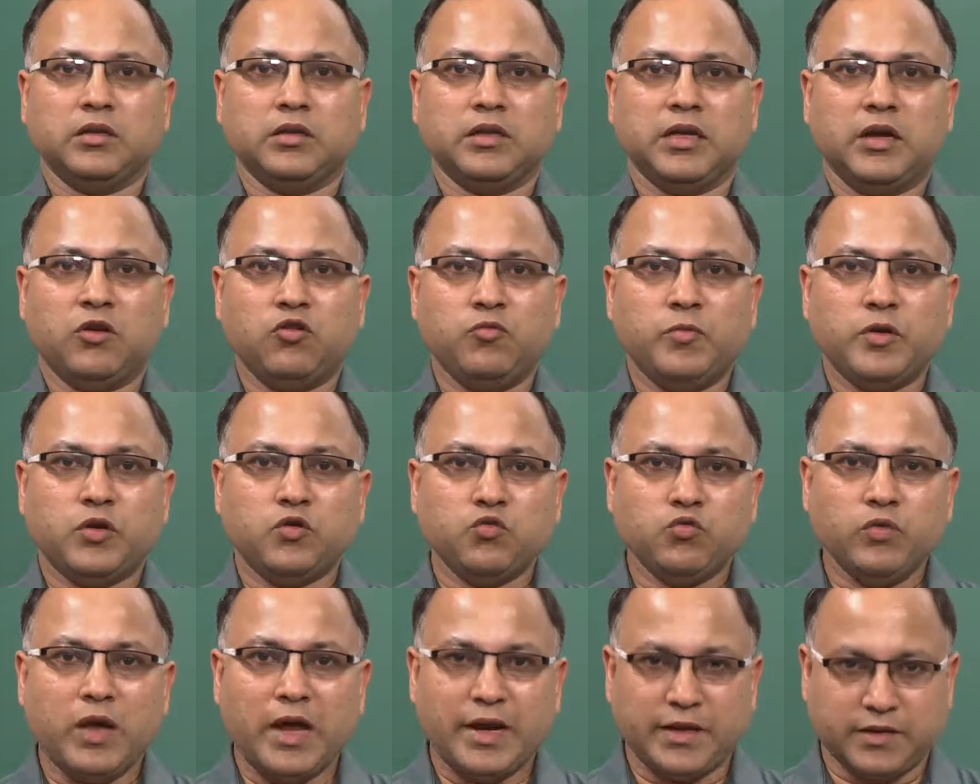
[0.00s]
there will be
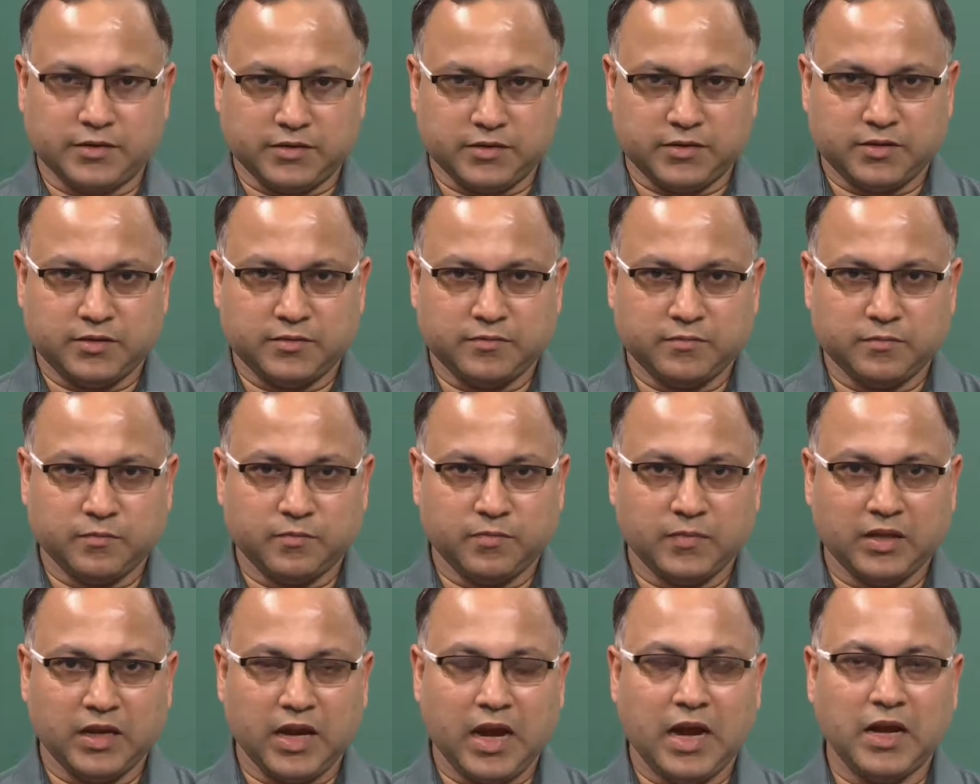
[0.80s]
two ends
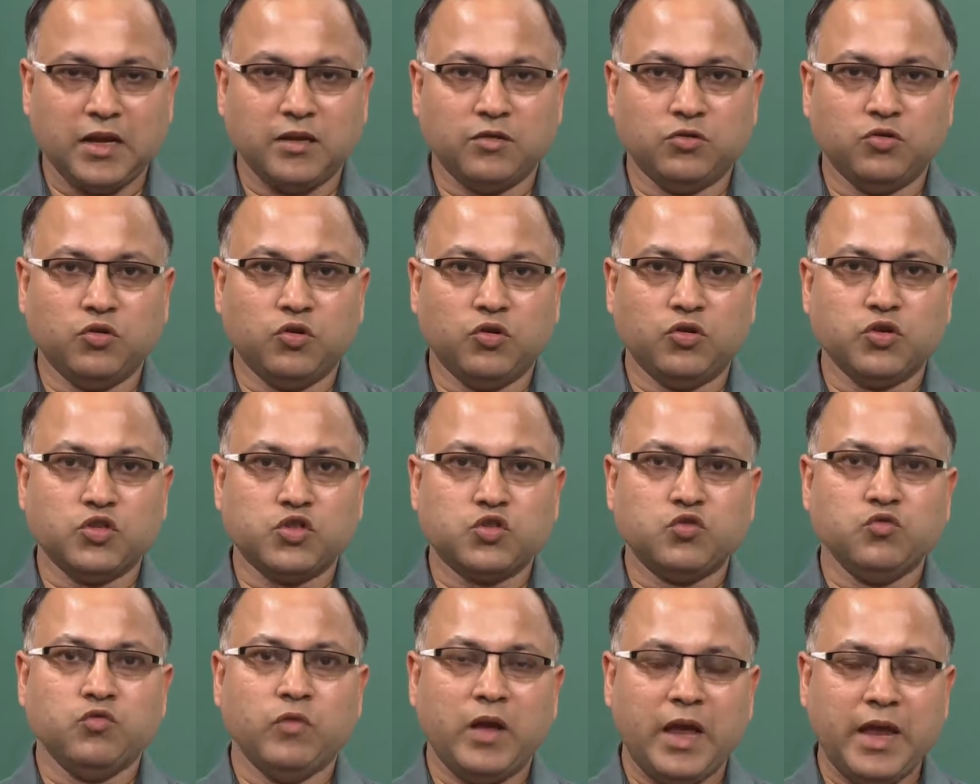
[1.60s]
and those
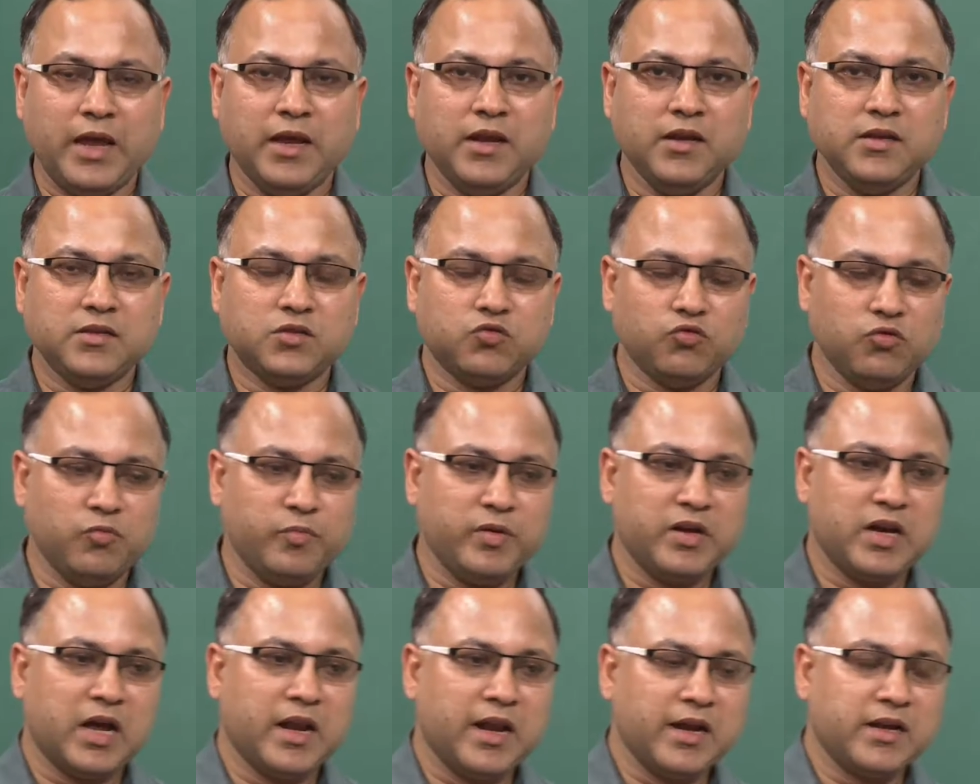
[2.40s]
two ends will
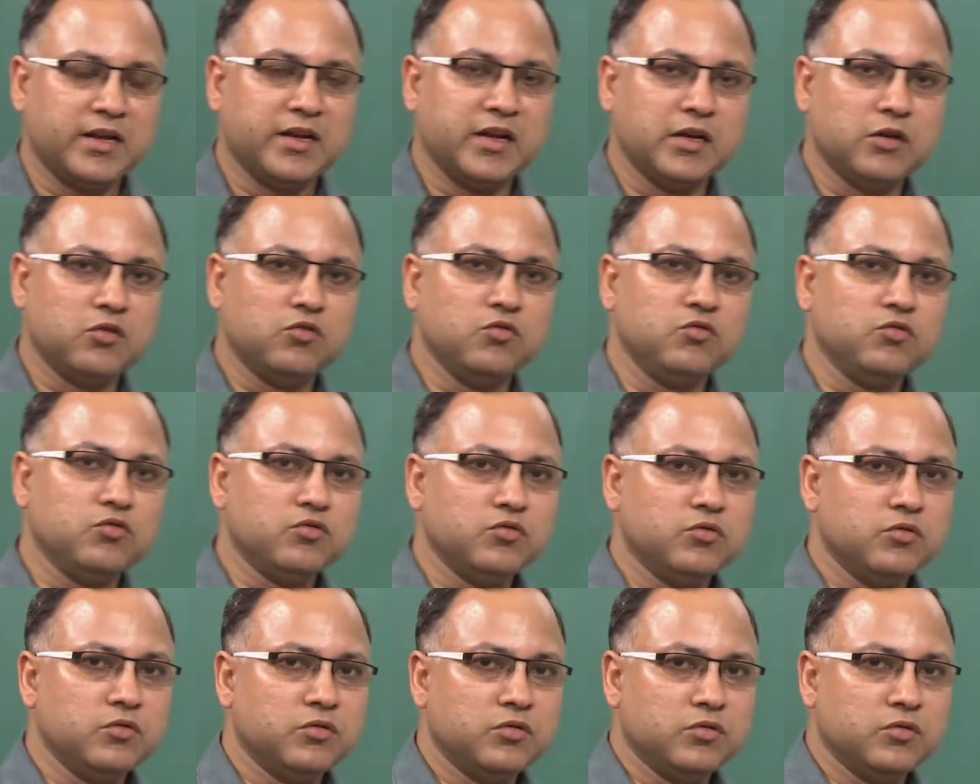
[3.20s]
be connected to